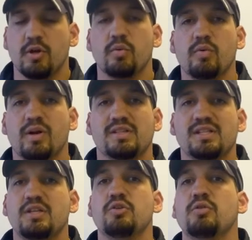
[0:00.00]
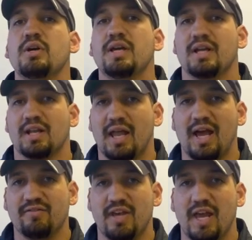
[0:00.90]
We want to see you in a
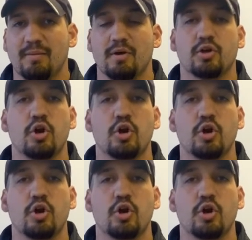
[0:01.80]
live game.